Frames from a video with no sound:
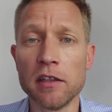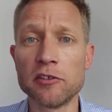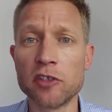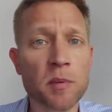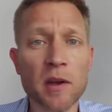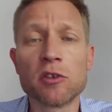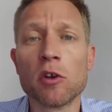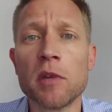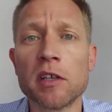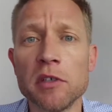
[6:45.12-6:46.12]
Just by
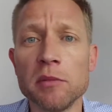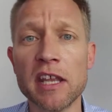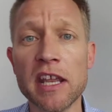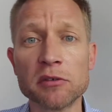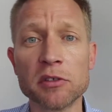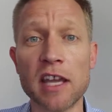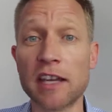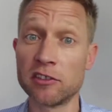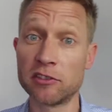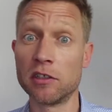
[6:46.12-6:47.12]
showing my dreams interest, I
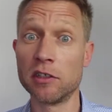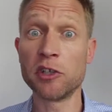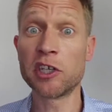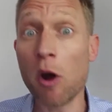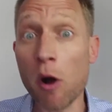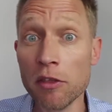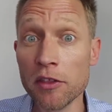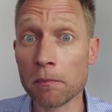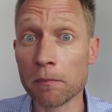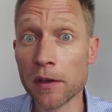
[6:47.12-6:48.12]
can suddenly recall
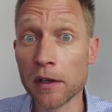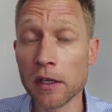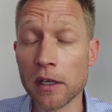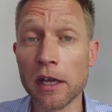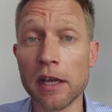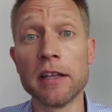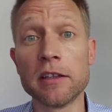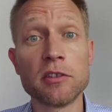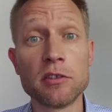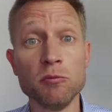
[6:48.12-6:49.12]
them.
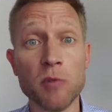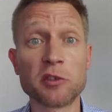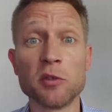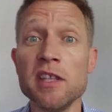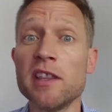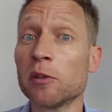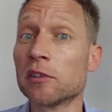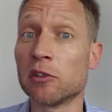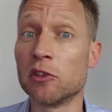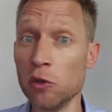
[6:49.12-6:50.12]
And well, to me, that
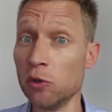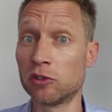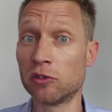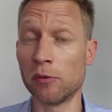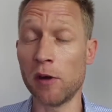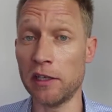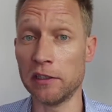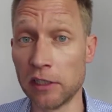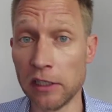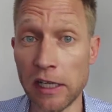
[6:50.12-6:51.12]
was a huge
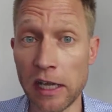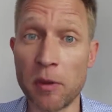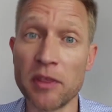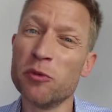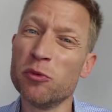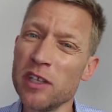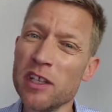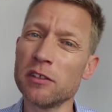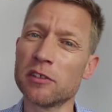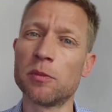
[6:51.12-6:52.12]
surprise. But the
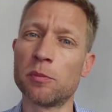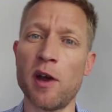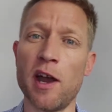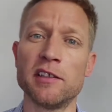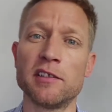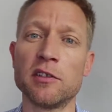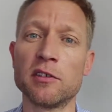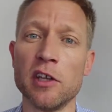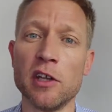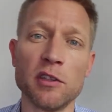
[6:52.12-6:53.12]
real surprise,
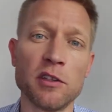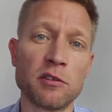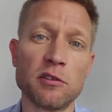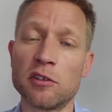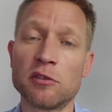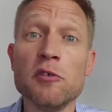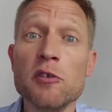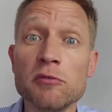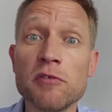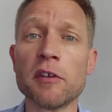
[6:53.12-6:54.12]
the
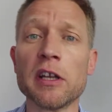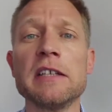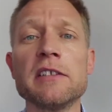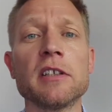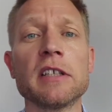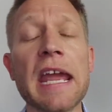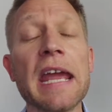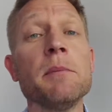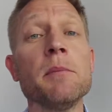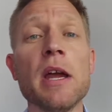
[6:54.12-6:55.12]
true revelation
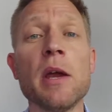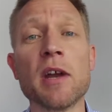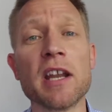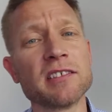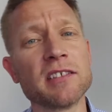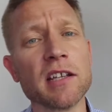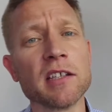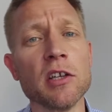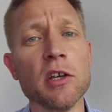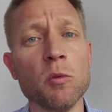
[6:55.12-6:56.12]
came when I
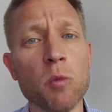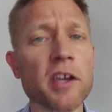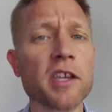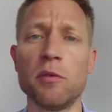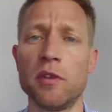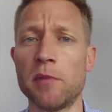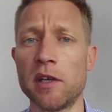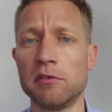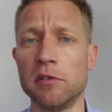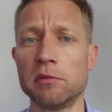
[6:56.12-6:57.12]
started working with
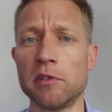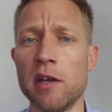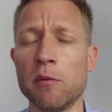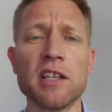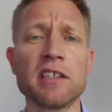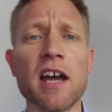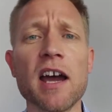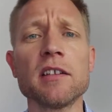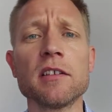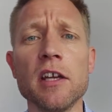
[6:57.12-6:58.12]
my dreams, when I
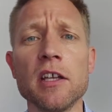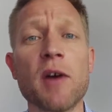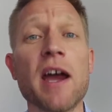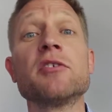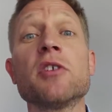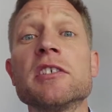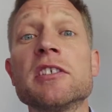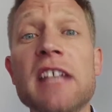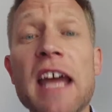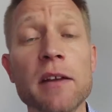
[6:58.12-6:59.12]
started trying to
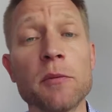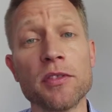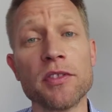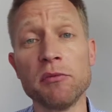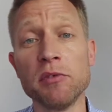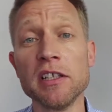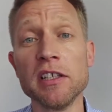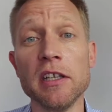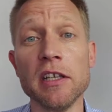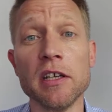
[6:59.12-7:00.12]
understand what they
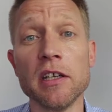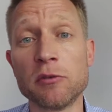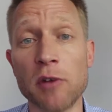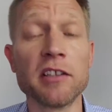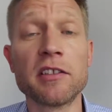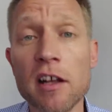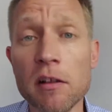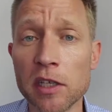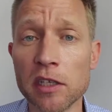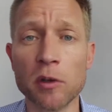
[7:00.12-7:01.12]
really try to
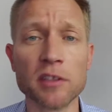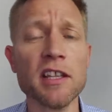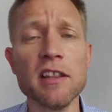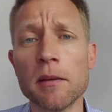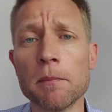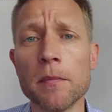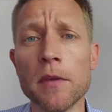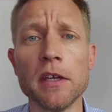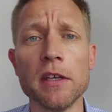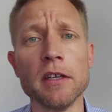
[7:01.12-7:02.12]
tell me, what's in them.
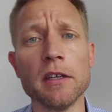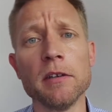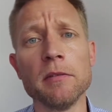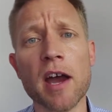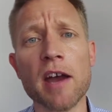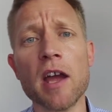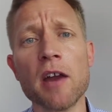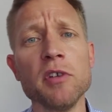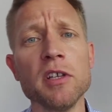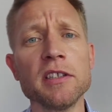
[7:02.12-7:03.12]

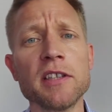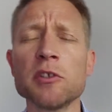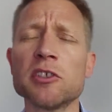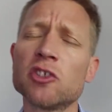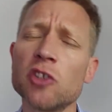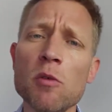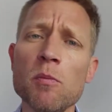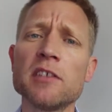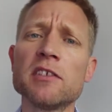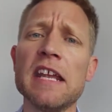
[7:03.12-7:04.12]
There was so
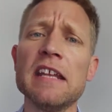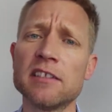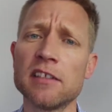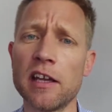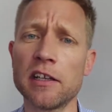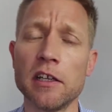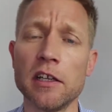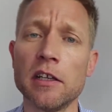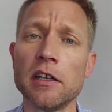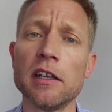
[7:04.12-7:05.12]
much insight
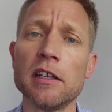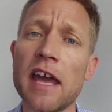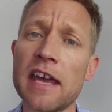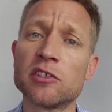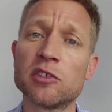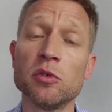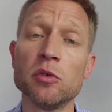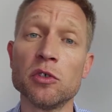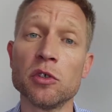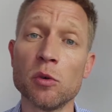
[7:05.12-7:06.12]
as
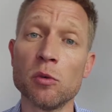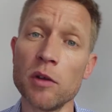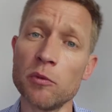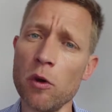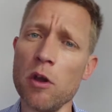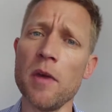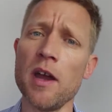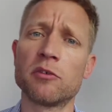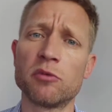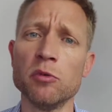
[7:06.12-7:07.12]
to, you know, what were
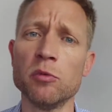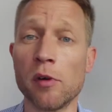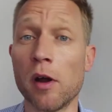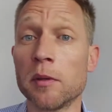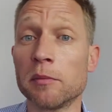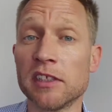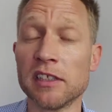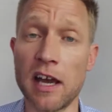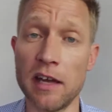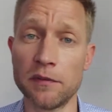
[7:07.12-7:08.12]
my true problems
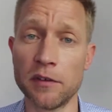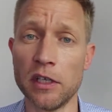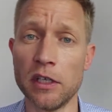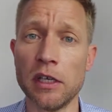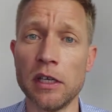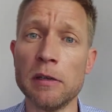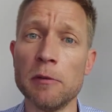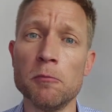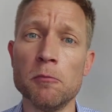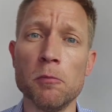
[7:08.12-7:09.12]
in life?
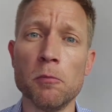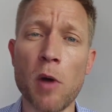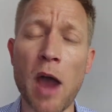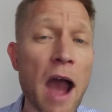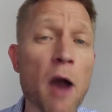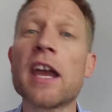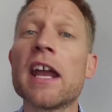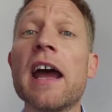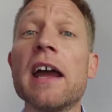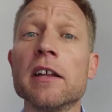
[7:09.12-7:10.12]
How
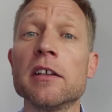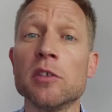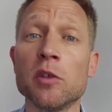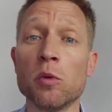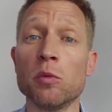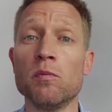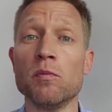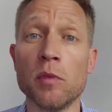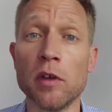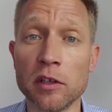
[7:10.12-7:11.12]
can I, you know,
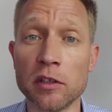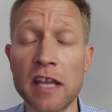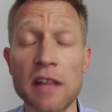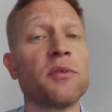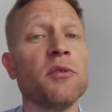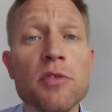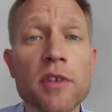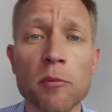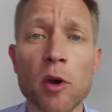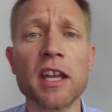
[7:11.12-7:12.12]
get through
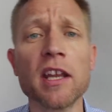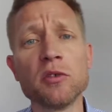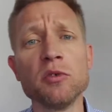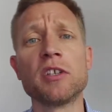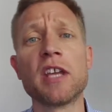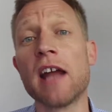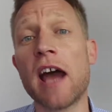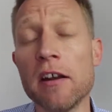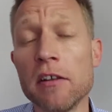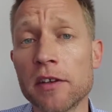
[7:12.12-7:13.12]
them? What can I do to get
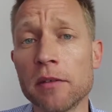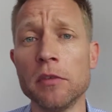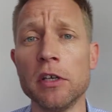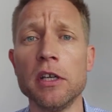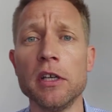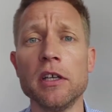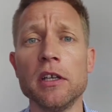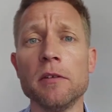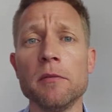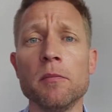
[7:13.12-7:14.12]
out of them?
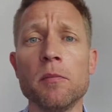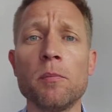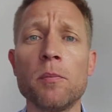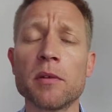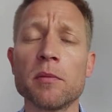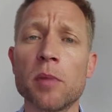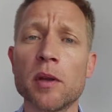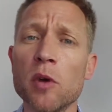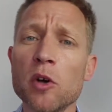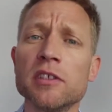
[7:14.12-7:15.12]

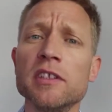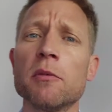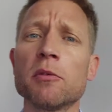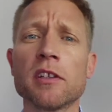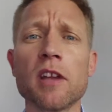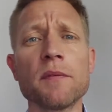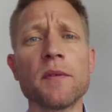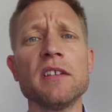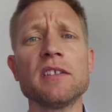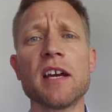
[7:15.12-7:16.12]
But mostly there was a lot
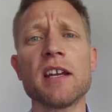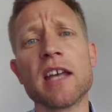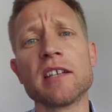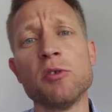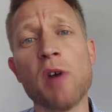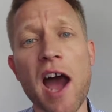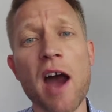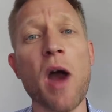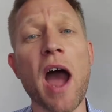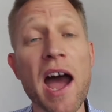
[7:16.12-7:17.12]
of insight as to
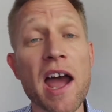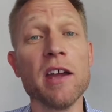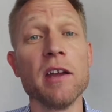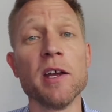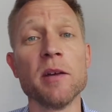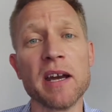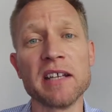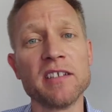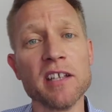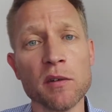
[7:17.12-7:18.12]
how I
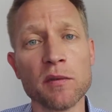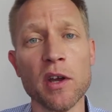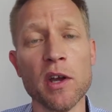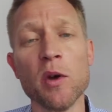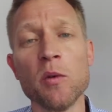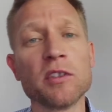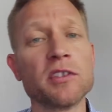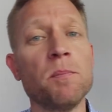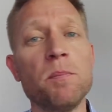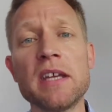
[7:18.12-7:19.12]
myself
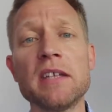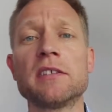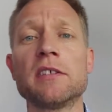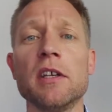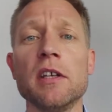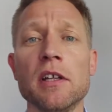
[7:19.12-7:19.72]
was the biggest